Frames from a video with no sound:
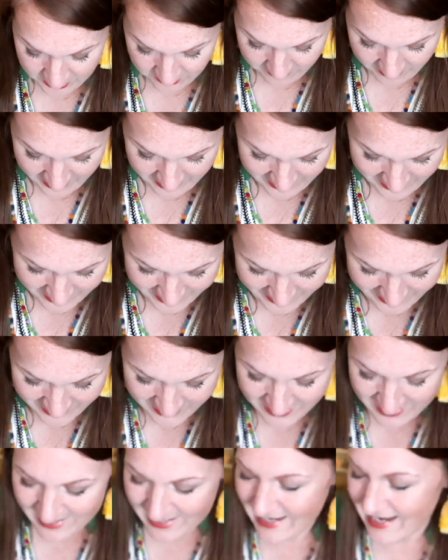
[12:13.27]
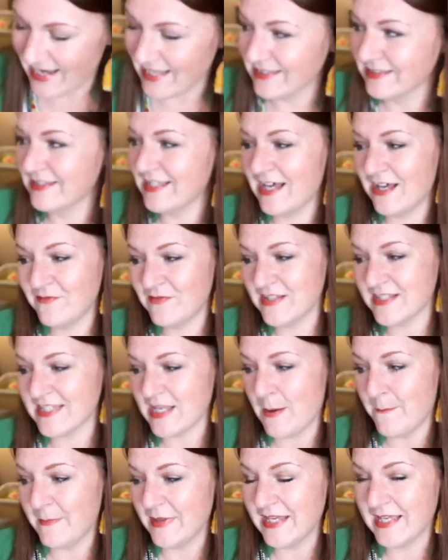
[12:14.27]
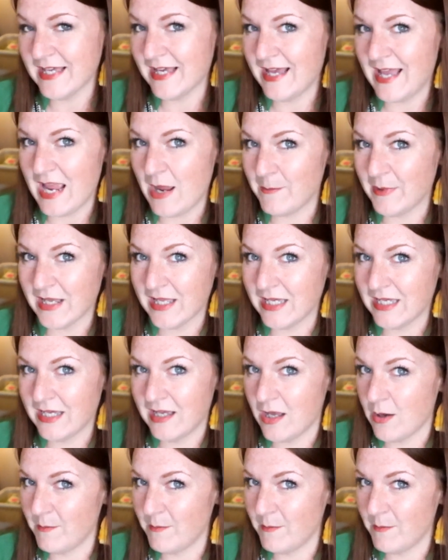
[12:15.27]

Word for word: Anyway, I love this Amika, Amika,